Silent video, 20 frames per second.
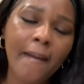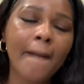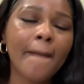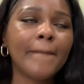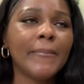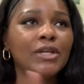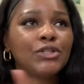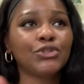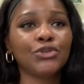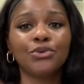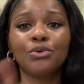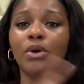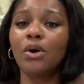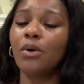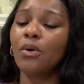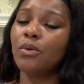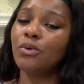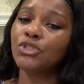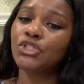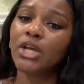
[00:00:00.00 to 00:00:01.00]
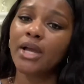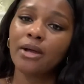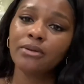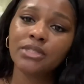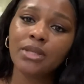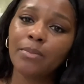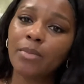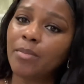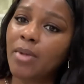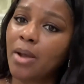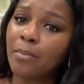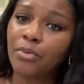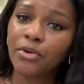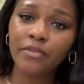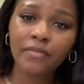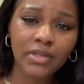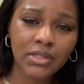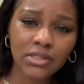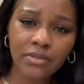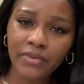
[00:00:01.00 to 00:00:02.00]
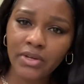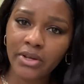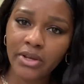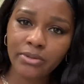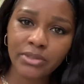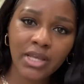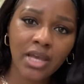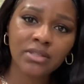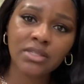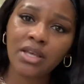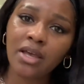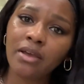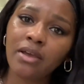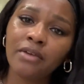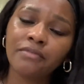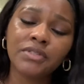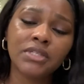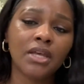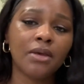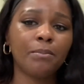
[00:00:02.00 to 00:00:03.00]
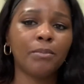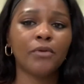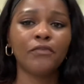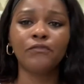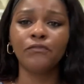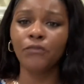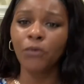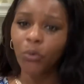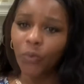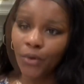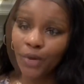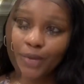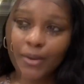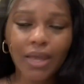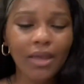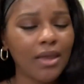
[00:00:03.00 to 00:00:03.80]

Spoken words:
Make sure you go check out some of my previous videos, as I have said before,